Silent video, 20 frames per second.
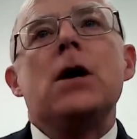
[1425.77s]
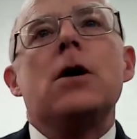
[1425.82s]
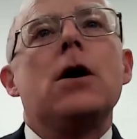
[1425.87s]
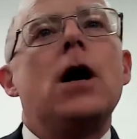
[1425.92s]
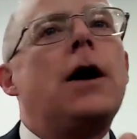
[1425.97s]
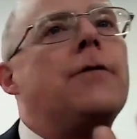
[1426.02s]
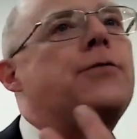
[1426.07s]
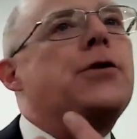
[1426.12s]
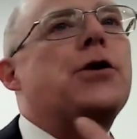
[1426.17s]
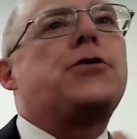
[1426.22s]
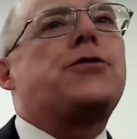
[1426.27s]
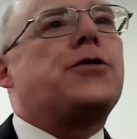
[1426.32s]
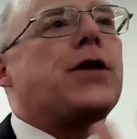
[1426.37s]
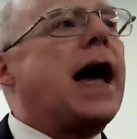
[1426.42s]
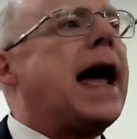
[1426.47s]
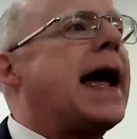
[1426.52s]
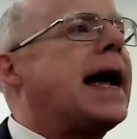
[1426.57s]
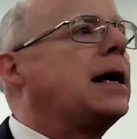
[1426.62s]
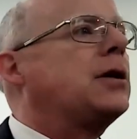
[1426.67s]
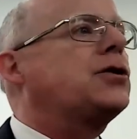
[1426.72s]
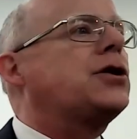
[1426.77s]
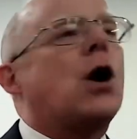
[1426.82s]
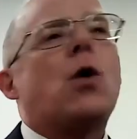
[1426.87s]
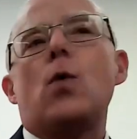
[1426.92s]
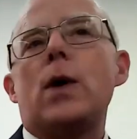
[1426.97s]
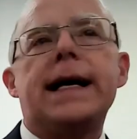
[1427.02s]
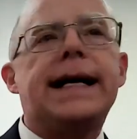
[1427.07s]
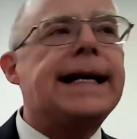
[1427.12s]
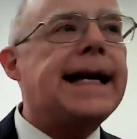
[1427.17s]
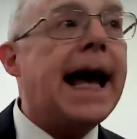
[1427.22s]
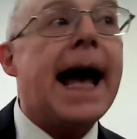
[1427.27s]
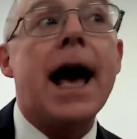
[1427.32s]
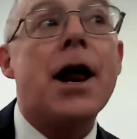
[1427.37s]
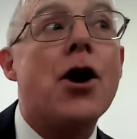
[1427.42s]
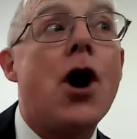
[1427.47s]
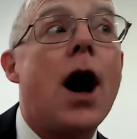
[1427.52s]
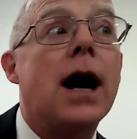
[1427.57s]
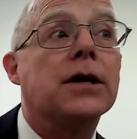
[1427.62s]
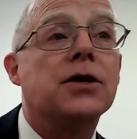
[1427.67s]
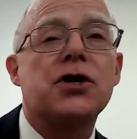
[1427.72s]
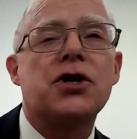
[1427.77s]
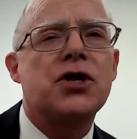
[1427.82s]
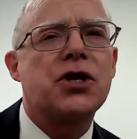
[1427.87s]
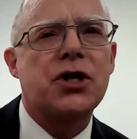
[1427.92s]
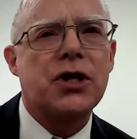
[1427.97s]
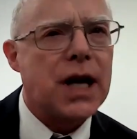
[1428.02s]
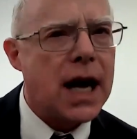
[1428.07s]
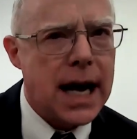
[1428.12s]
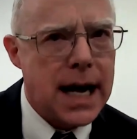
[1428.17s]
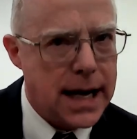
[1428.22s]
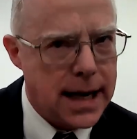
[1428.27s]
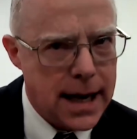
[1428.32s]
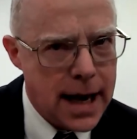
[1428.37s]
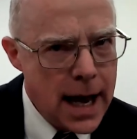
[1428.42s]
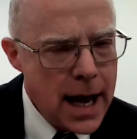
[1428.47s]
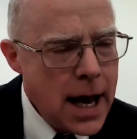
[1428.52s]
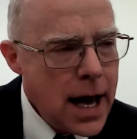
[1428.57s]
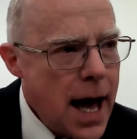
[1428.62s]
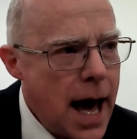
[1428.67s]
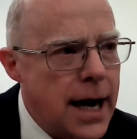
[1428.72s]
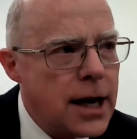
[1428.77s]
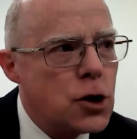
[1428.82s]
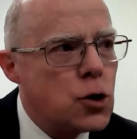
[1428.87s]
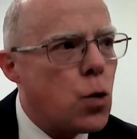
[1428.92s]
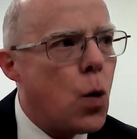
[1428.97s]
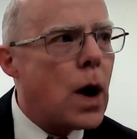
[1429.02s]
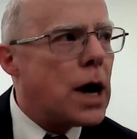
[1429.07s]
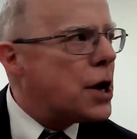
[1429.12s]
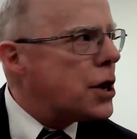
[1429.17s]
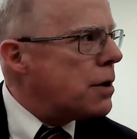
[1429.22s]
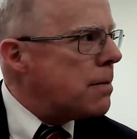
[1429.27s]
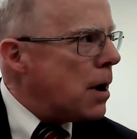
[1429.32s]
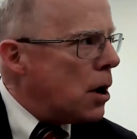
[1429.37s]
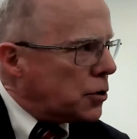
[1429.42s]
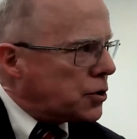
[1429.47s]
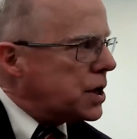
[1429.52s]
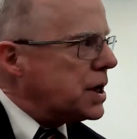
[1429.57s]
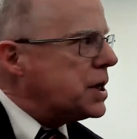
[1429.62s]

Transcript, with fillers: of the things that we cannot see. And it's one of the most